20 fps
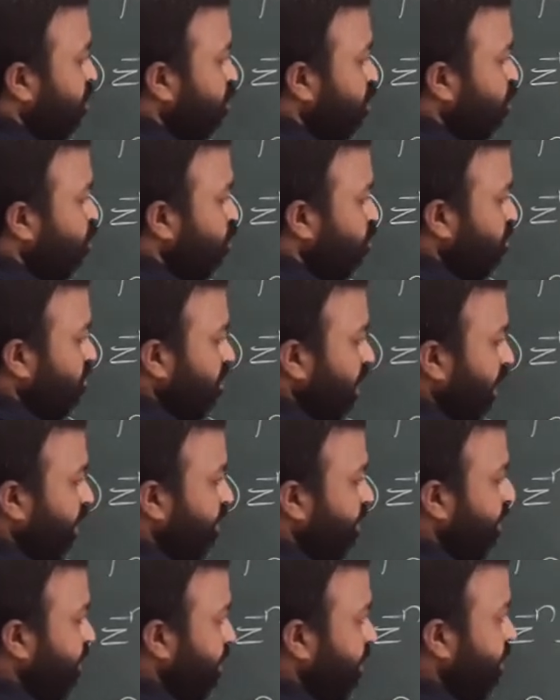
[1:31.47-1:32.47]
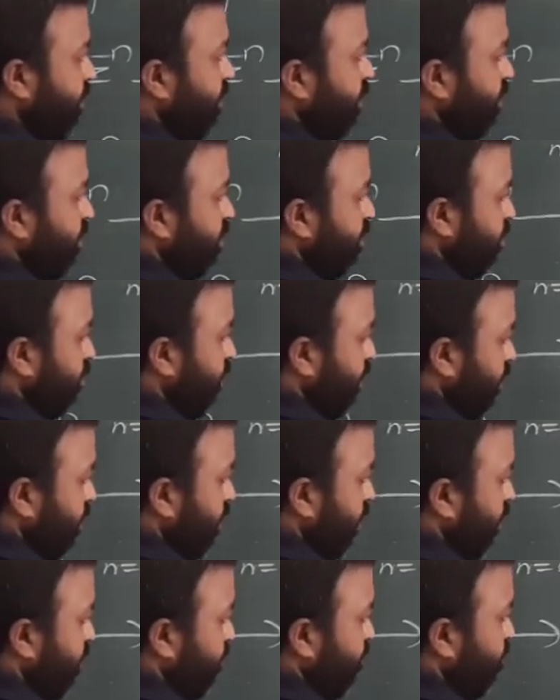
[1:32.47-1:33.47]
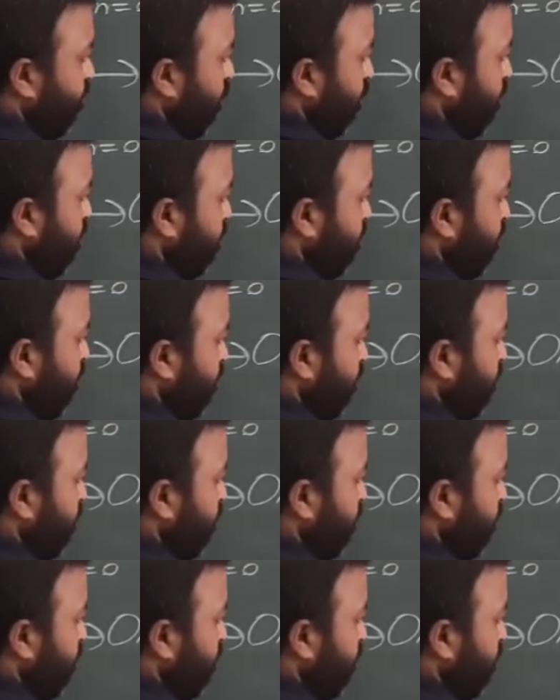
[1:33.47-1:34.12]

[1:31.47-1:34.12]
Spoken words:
two-sided jet transform.